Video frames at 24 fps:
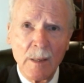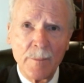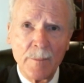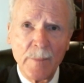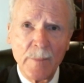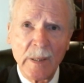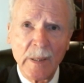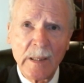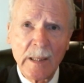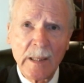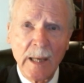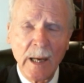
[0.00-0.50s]

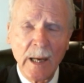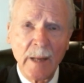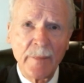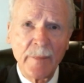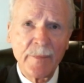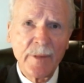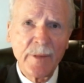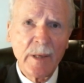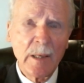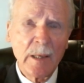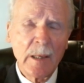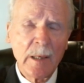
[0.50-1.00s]
Many
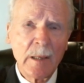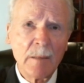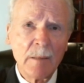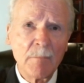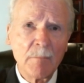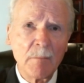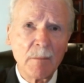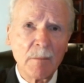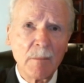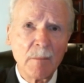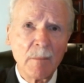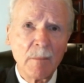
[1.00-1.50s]
on the
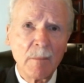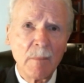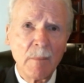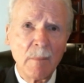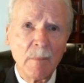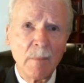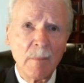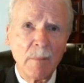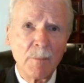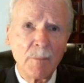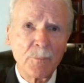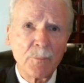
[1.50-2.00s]

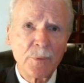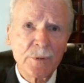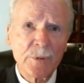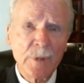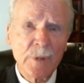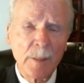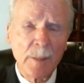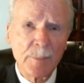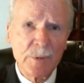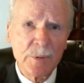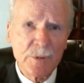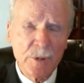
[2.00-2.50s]

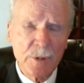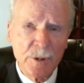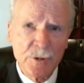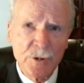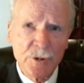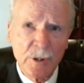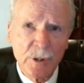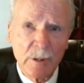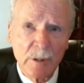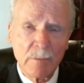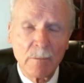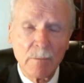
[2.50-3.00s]

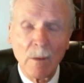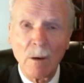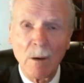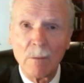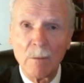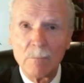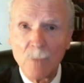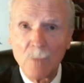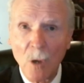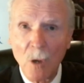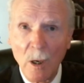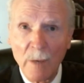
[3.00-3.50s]
presupposition,
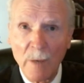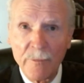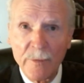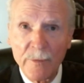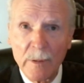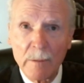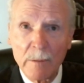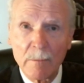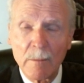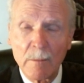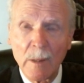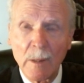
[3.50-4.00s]

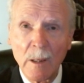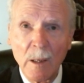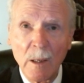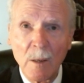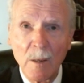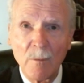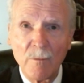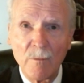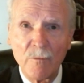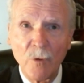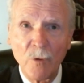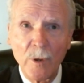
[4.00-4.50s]
often
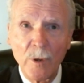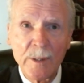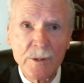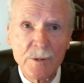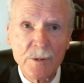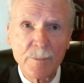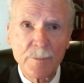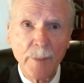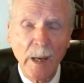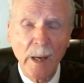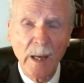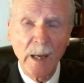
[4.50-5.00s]

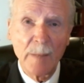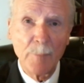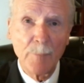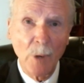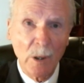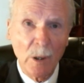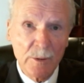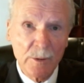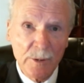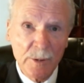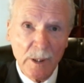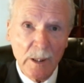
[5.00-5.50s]
voiced by
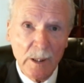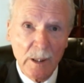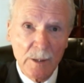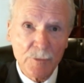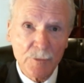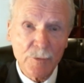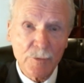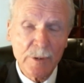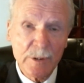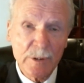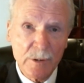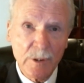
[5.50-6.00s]
Baltic
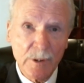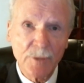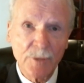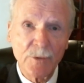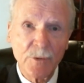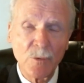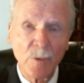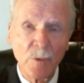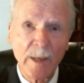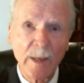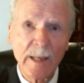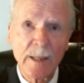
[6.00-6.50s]
countries,
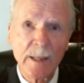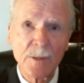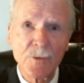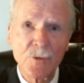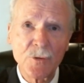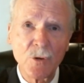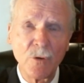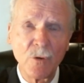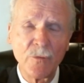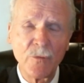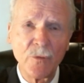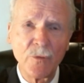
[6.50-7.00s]
Lithuania and
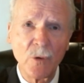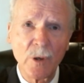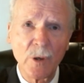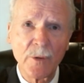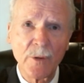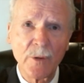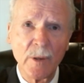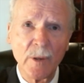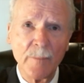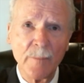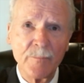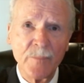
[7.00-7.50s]
so
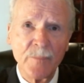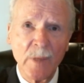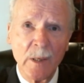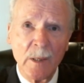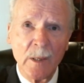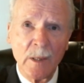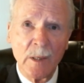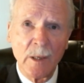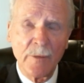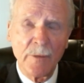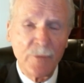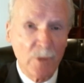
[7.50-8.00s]
forth,
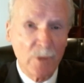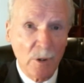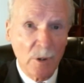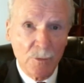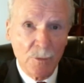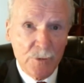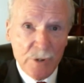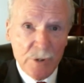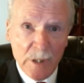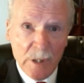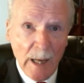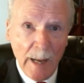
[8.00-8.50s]
if you don't
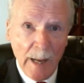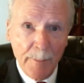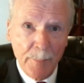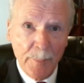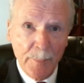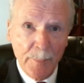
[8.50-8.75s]
stop